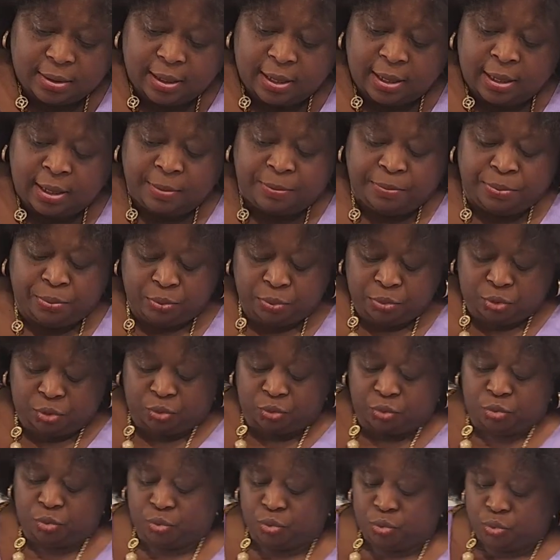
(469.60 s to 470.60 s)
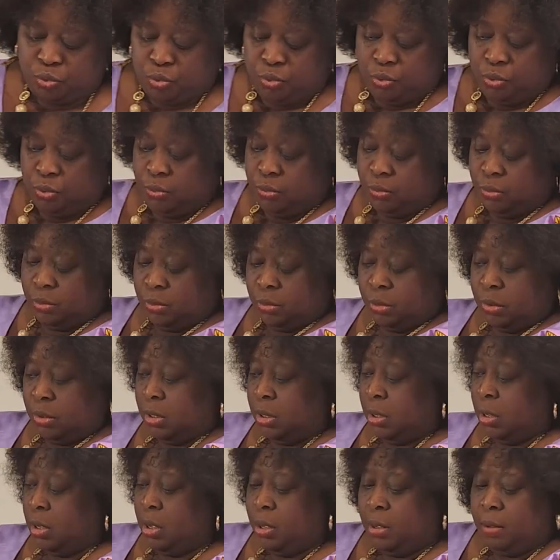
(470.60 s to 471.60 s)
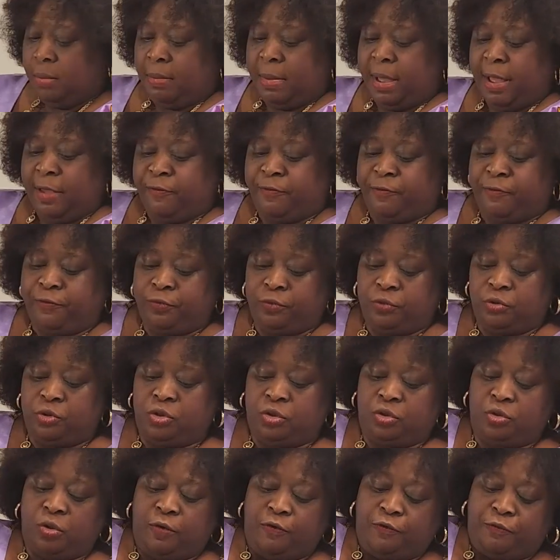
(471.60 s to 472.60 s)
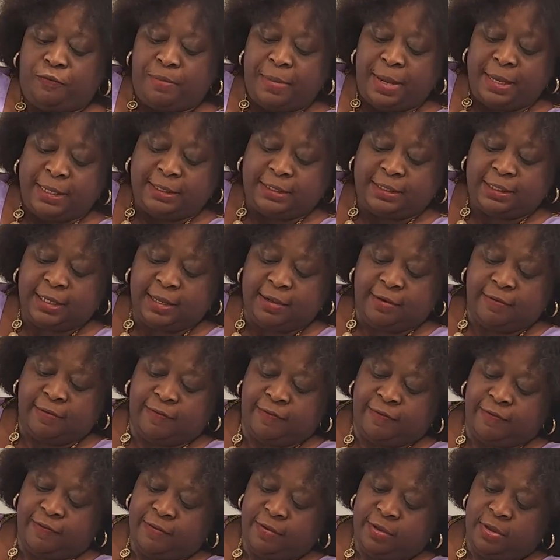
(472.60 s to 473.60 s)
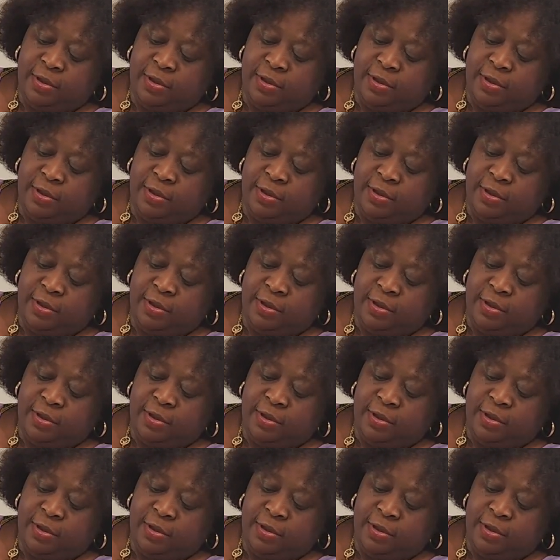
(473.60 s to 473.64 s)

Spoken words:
able to do my food stuff myself.